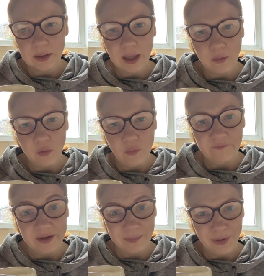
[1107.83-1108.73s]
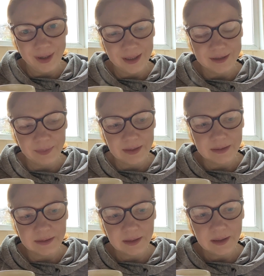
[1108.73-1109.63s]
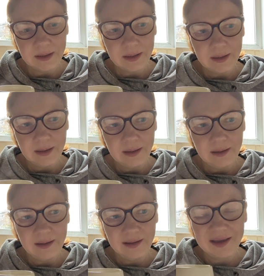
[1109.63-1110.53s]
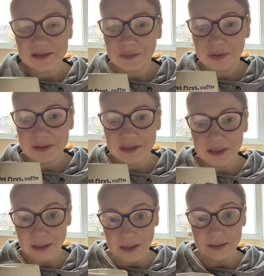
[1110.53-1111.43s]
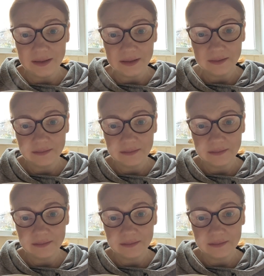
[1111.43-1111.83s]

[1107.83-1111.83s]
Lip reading: get home, find a parking space, get something to eat,